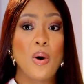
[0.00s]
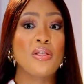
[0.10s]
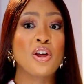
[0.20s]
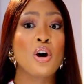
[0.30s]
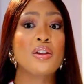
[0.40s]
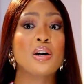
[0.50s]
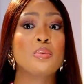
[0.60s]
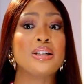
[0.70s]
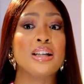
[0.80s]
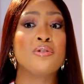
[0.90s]
while the other
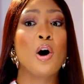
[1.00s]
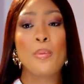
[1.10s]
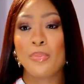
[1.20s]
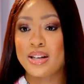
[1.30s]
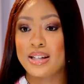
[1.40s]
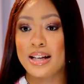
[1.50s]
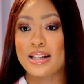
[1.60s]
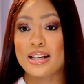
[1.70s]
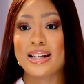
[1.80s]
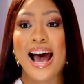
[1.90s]
would give
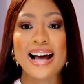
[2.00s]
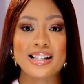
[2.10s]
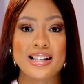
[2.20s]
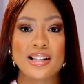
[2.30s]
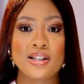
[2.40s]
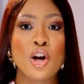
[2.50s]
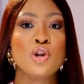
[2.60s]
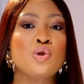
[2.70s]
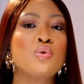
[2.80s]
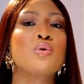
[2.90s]
unprecedented access
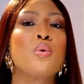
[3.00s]
to the